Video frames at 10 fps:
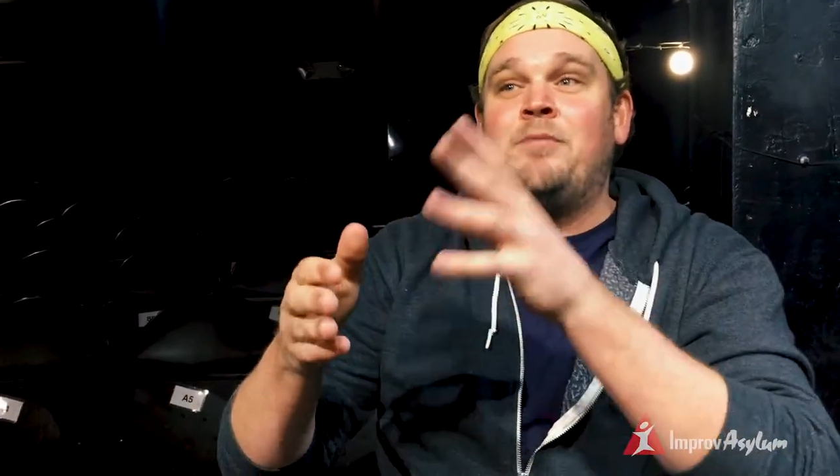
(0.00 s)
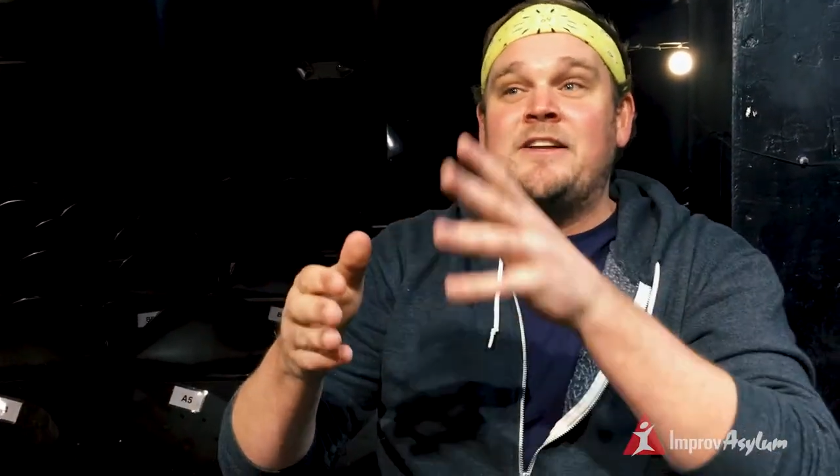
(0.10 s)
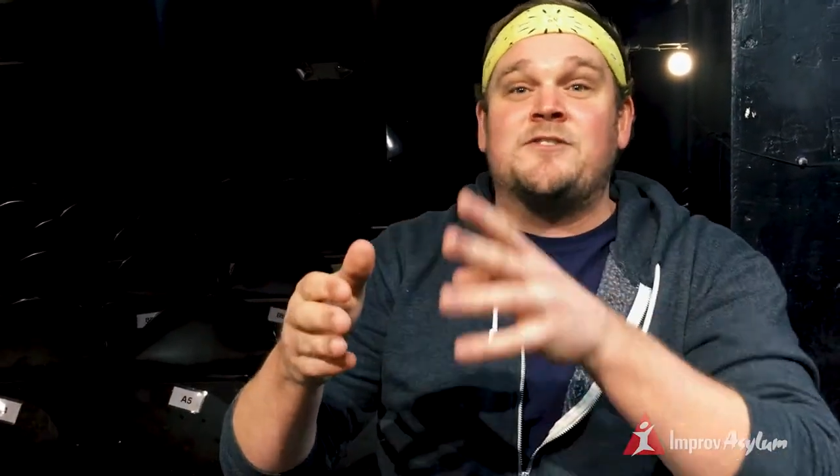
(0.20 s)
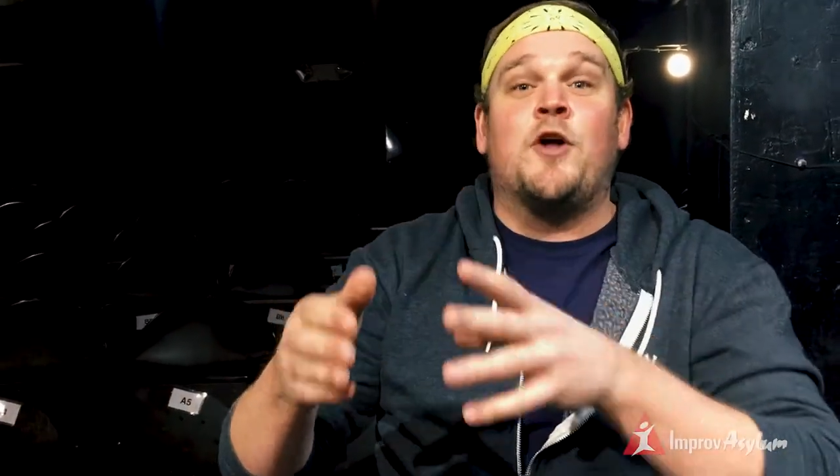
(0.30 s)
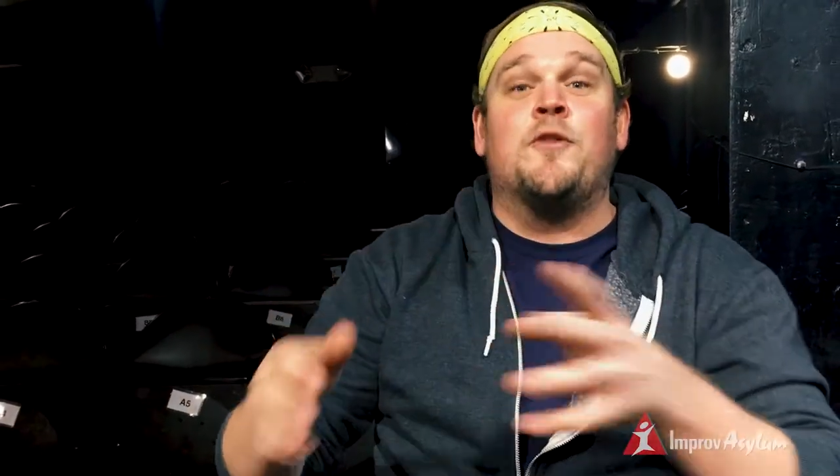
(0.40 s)

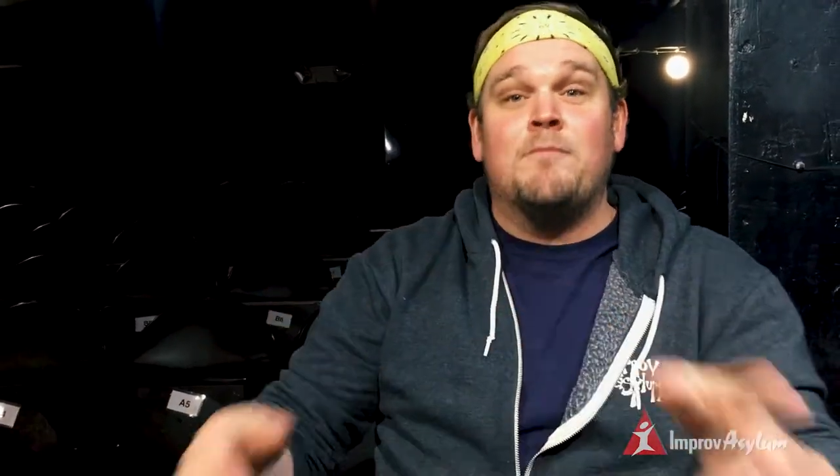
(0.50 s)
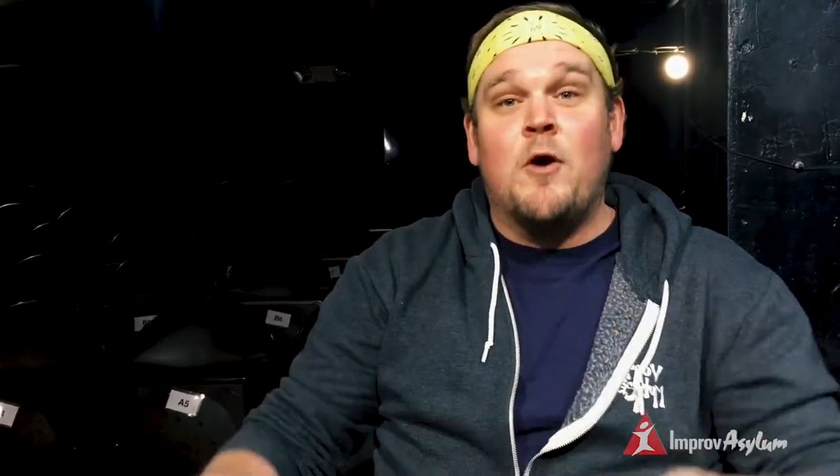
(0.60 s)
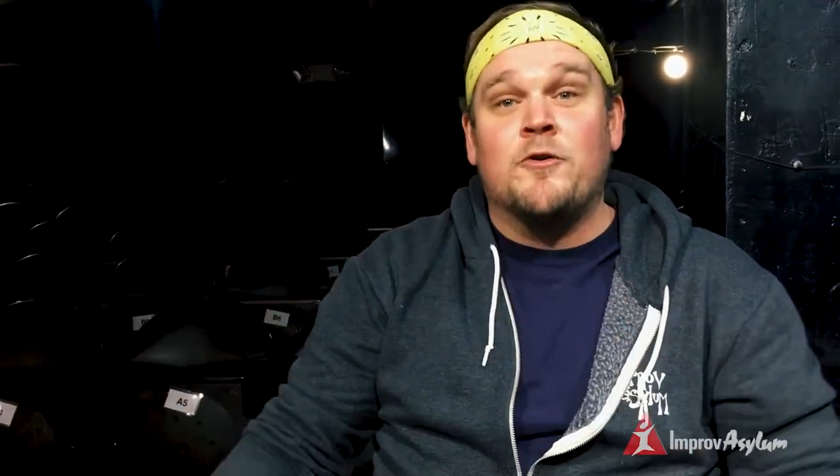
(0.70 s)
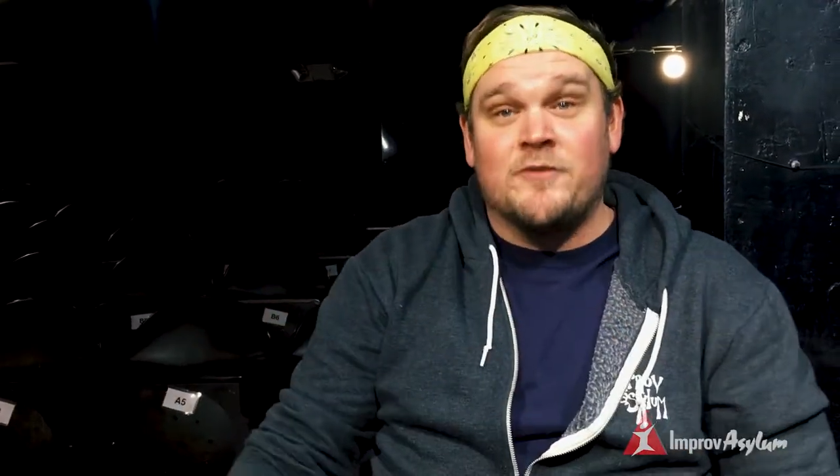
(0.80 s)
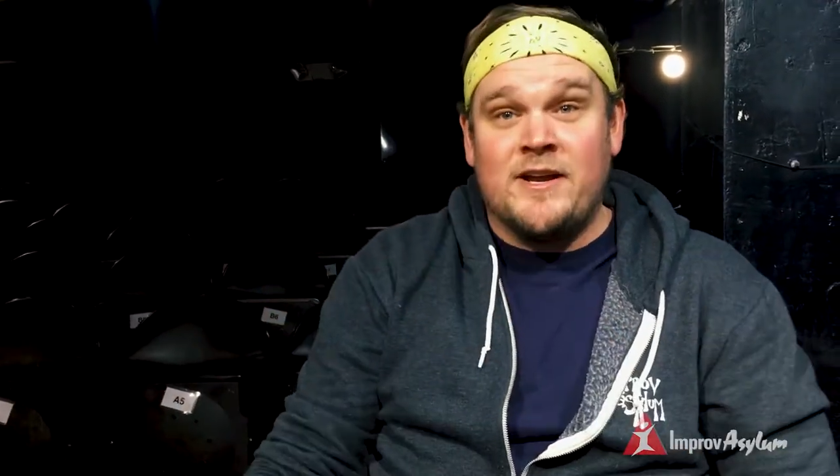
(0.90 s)
a place called
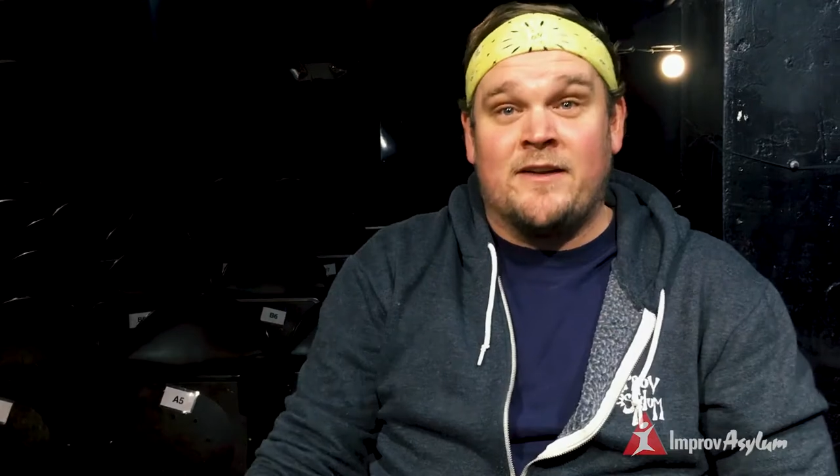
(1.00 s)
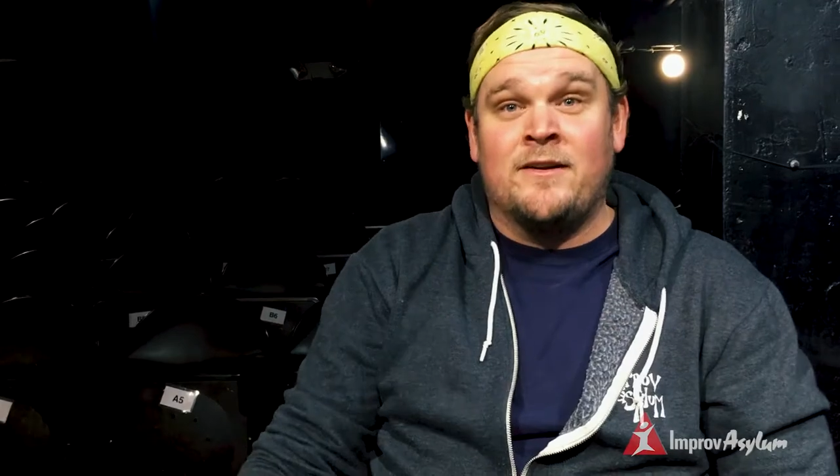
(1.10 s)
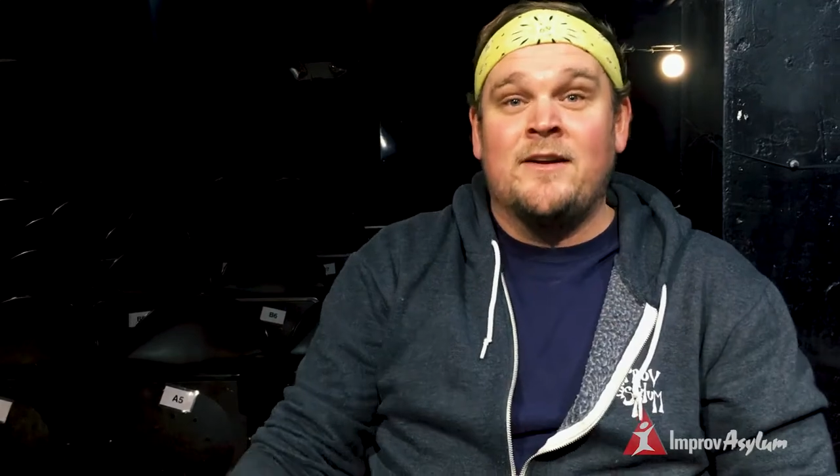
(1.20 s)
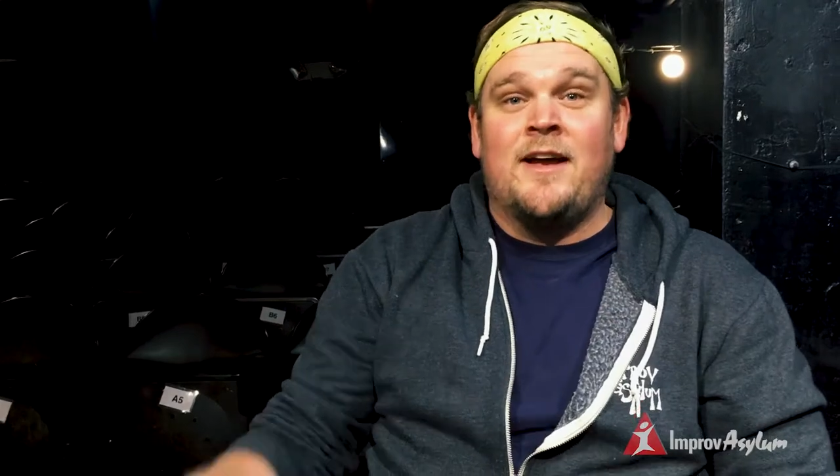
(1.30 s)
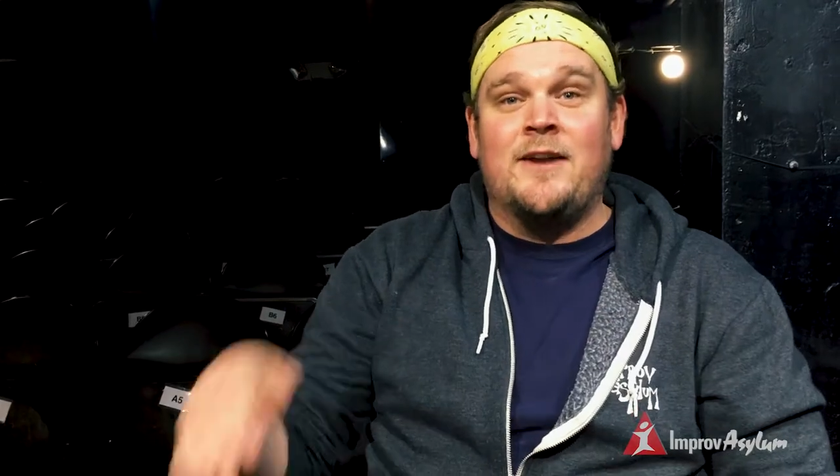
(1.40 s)
the Motor
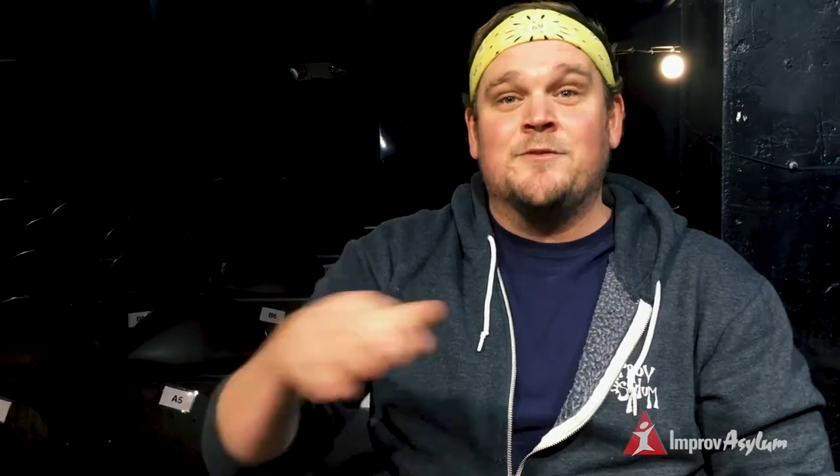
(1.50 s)
Inn.